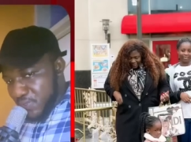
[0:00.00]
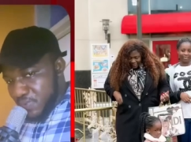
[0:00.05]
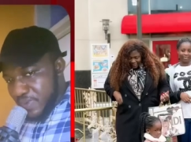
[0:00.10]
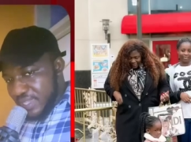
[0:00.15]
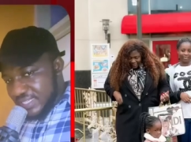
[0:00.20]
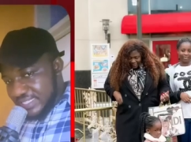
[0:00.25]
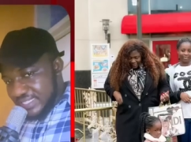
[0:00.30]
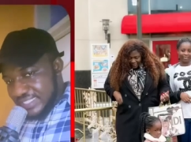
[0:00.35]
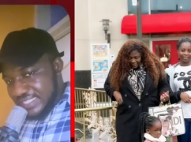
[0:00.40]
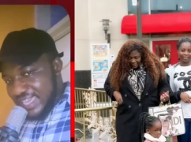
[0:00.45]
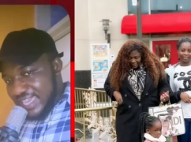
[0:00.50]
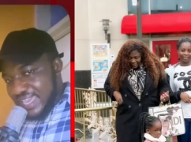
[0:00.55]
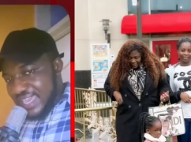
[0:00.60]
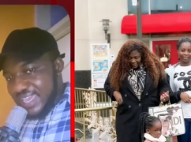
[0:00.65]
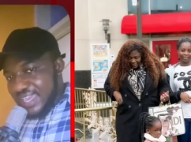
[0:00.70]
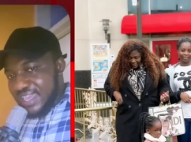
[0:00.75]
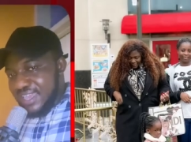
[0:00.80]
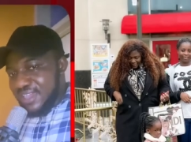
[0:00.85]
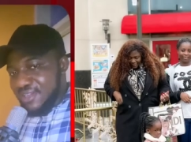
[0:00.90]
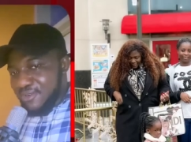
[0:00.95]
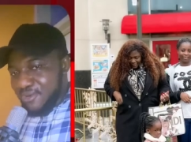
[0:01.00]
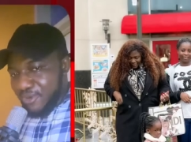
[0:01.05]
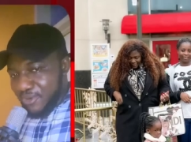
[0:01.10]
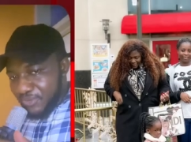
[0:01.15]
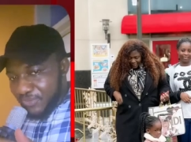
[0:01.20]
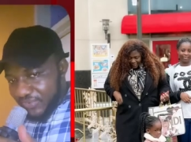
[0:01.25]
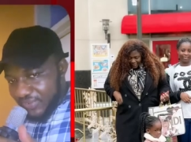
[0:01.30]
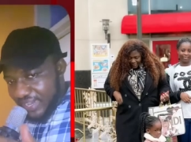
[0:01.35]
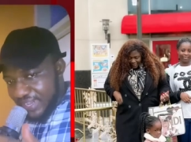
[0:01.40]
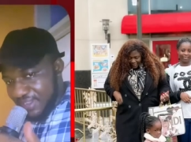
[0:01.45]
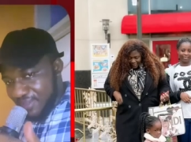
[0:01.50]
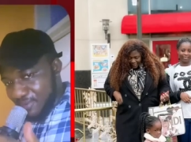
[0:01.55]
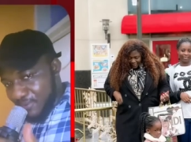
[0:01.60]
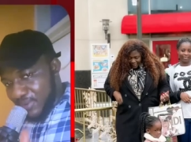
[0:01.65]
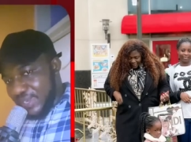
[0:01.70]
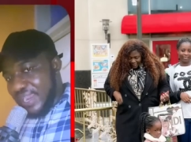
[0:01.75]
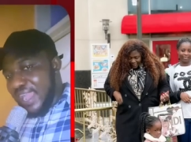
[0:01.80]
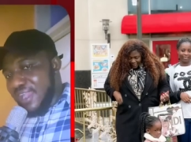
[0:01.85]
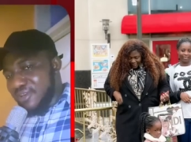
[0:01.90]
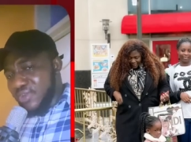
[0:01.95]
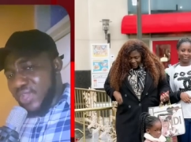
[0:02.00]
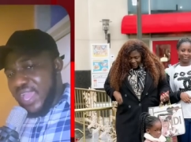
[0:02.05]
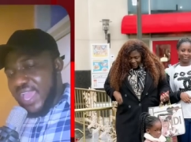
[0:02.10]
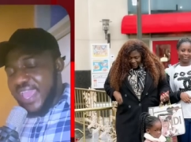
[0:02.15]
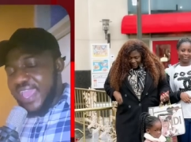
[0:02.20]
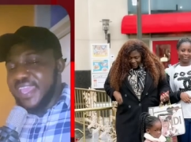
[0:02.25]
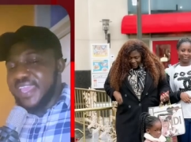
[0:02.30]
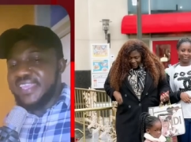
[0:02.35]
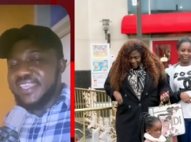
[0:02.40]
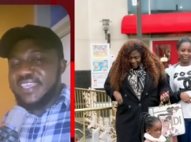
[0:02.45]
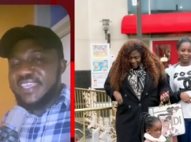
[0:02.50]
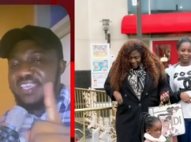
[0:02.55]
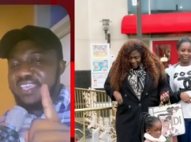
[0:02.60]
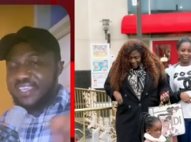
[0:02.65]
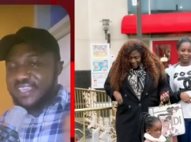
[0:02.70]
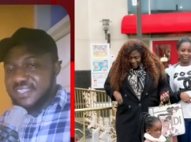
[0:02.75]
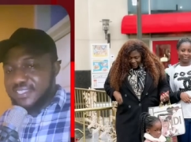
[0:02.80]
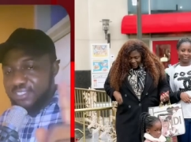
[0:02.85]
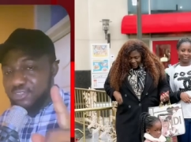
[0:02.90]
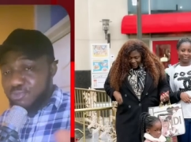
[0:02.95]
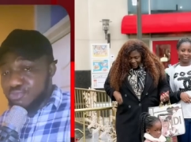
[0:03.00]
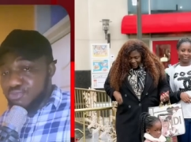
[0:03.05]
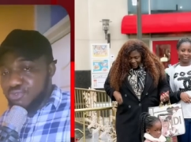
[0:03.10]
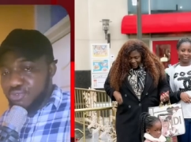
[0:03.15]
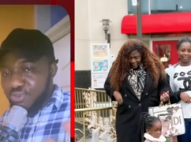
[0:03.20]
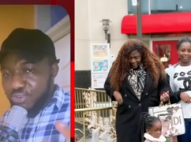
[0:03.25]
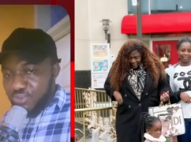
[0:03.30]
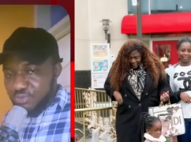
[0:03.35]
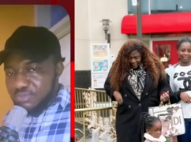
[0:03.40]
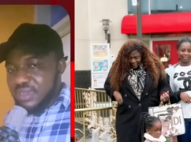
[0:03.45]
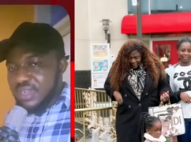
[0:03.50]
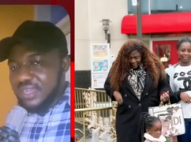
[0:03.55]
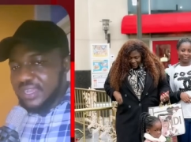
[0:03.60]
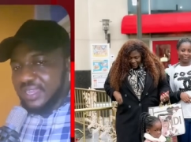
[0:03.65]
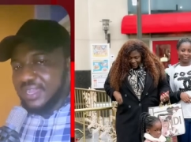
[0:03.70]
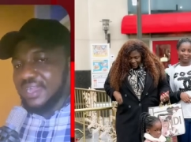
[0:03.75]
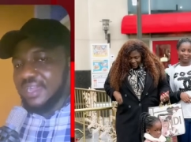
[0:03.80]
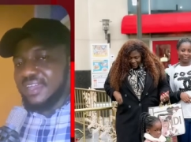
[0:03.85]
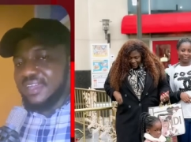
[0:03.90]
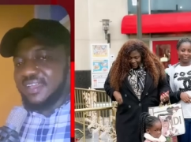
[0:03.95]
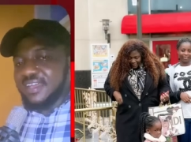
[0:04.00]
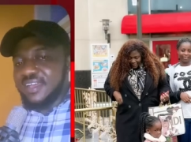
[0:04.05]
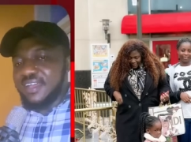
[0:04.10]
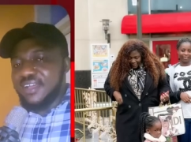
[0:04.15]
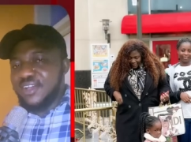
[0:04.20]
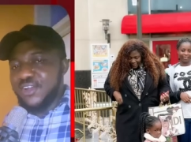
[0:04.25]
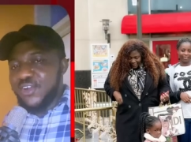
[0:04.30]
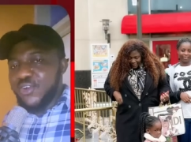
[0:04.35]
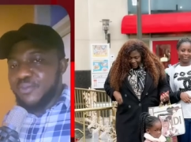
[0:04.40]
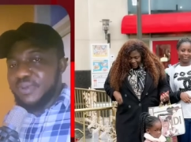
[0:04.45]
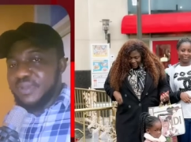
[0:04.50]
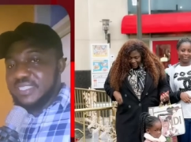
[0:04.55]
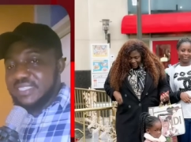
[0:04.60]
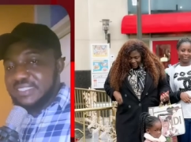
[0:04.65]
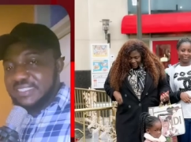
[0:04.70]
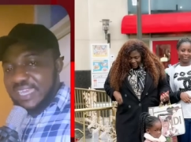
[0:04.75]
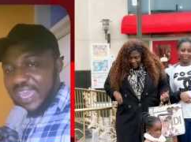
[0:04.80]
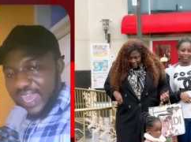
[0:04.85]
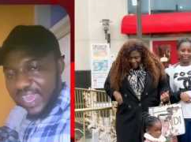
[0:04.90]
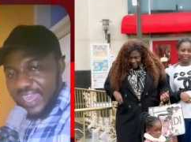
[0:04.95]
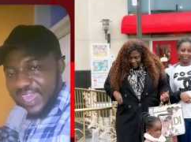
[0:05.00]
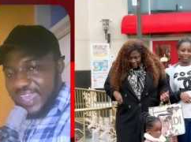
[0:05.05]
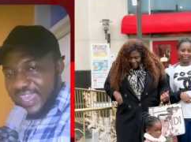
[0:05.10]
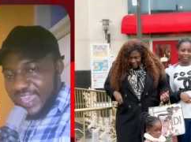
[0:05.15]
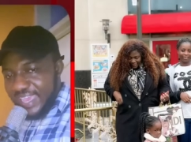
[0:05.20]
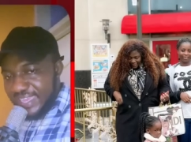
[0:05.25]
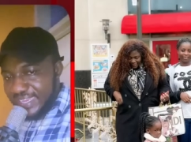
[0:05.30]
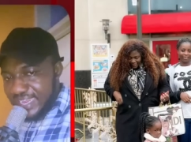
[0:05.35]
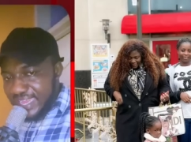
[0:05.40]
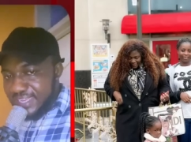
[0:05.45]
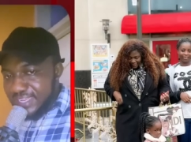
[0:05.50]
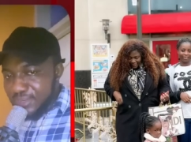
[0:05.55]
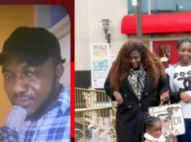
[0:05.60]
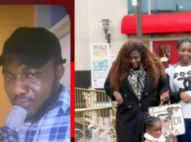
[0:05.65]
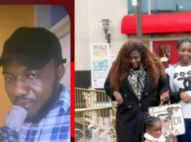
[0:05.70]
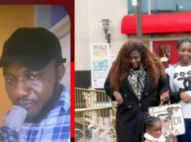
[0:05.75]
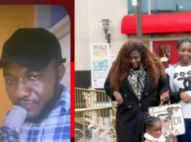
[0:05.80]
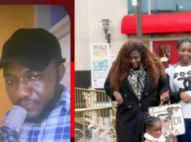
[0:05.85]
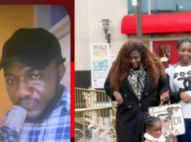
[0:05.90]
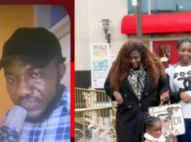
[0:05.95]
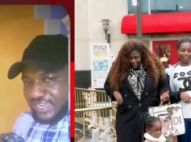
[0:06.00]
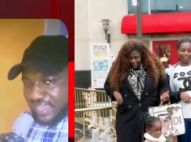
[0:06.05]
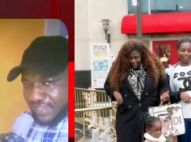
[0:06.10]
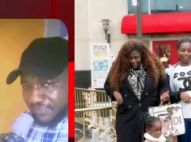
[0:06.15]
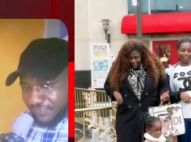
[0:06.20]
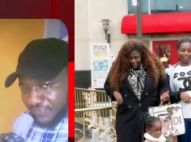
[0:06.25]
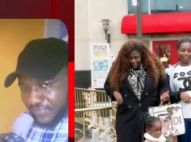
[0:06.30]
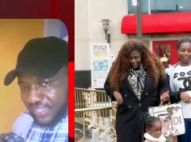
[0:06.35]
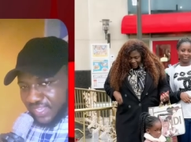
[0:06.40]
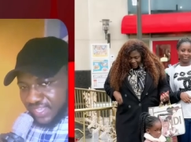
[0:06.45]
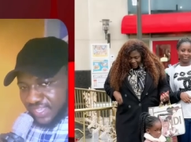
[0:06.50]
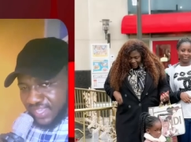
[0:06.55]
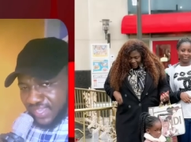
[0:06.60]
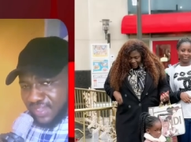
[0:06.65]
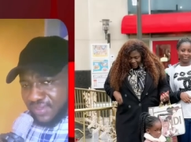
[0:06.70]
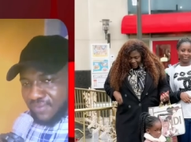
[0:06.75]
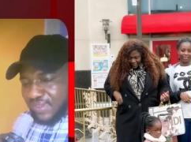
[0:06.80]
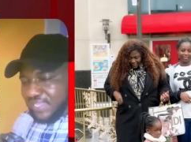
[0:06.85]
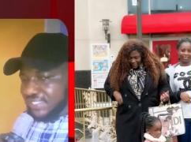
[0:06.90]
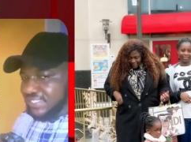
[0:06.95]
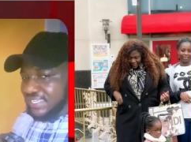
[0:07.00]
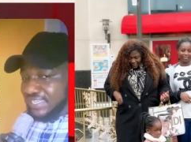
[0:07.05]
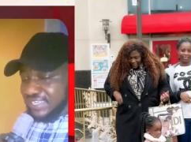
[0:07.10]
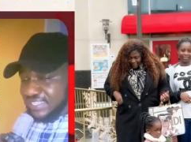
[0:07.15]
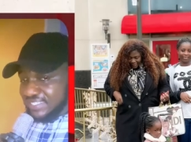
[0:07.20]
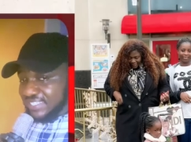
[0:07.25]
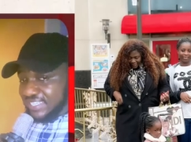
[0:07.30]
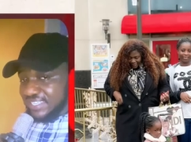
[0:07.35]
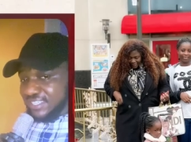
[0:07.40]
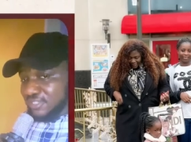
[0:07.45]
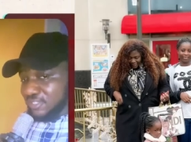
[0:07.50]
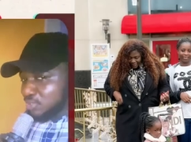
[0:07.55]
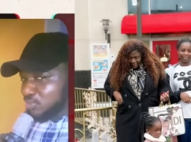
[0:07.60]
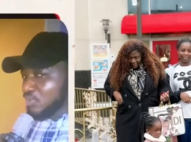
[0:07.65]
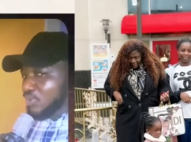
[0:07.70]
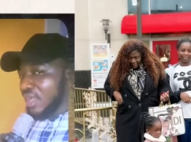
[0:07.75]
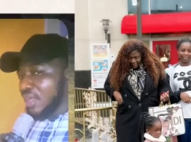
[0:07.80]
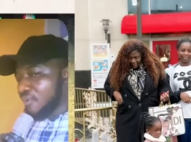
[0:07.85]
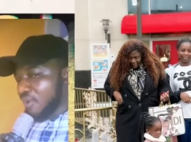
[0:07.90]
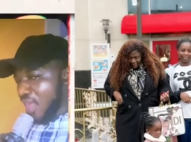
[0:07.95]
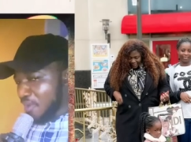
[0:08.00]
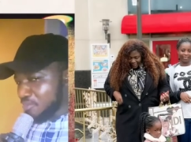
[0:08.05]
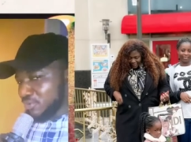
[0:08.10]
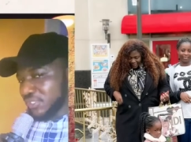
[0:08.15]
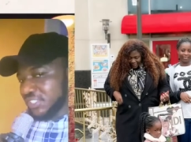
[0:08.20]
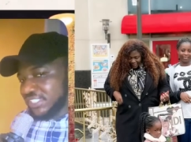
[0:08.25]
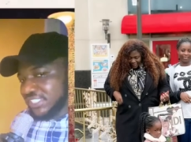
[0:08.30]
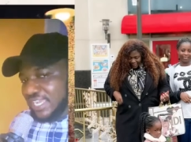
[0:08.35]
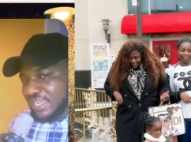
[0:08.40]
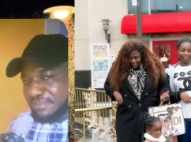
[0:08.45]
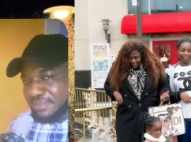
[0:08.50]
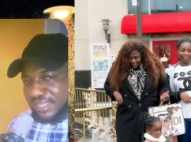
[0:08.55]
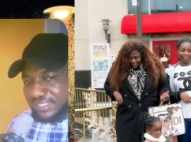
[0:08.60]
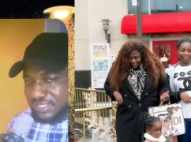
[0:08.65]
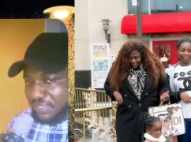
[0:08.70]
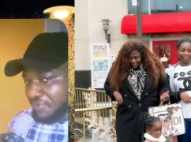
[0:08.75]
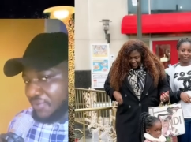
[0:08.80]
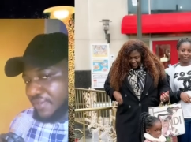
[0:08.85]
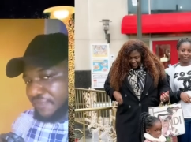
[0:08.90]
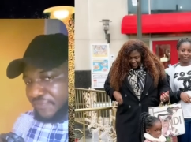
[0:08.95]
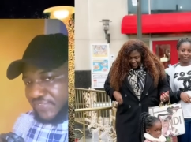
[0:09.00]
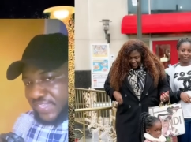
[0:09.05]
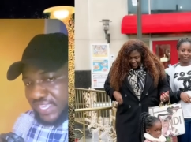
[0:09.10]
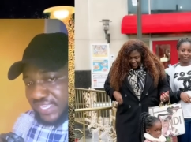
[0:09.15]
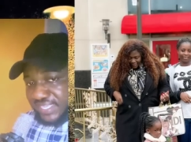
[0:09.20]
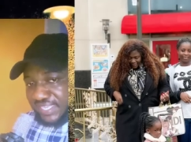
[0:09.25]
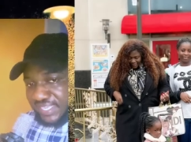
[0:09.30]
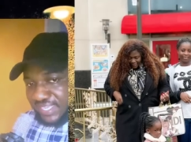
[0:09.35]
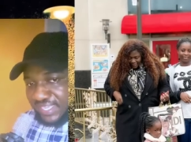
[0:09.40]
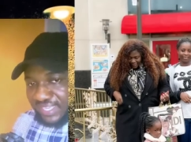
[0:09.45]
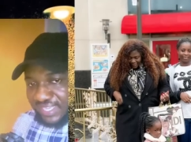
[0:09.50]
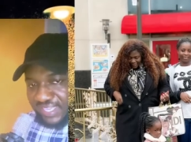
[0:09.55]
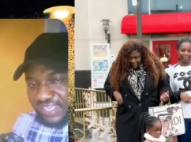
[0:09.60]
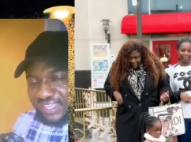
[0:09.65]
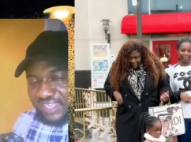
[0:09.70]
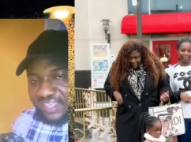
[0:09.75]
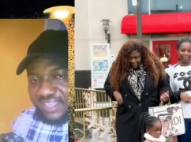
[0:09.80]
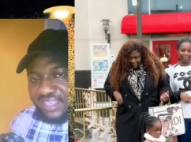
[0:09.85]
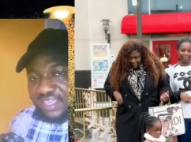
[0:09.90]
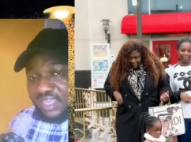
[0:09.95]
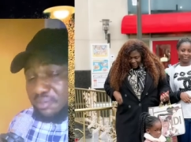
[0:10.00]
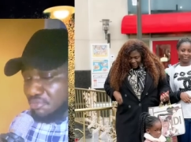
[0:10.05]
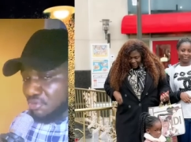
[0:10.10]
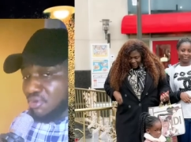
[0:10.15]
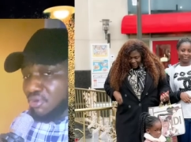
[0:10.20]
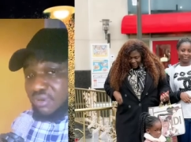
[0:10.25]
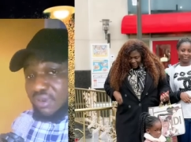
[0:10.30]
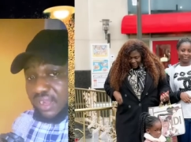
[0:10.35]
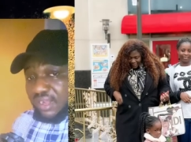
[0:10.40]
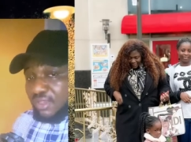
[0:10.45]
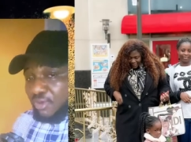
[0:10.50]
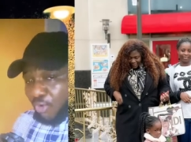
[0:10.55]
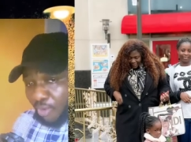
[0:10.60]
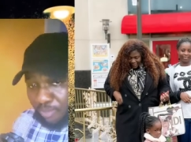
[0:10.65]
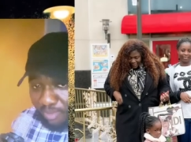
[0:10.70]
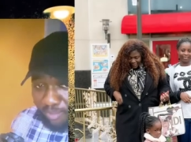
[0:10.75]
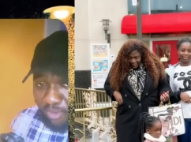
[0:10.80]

US na on Shannon Corano, a easy, obo on a manka, obi jam, and nanny do a finafi, watch and say you took up a chaba, and she fee you go crown go be